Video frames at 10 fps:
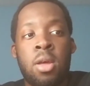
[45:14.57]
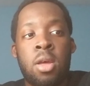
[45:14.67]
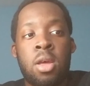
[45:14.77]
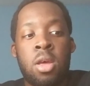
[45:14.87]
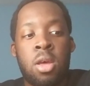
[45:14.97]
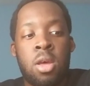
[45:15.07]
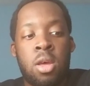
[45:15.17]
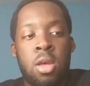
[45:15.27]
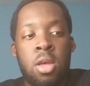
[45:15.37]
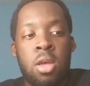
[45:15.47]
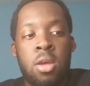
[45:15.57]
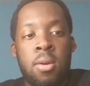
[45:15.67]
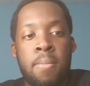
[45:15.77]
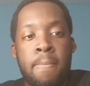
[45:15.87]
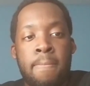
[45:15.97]

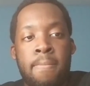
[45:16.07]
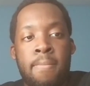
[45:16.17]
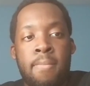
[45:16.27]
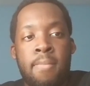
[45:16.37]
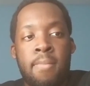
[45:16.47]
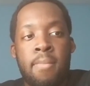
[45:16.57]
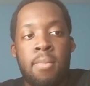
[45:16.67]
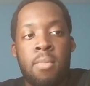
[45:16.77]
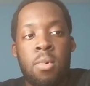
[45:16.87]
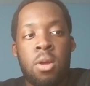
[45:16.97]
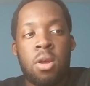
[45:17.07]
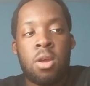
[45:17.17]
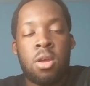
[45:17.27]
(no one is talking)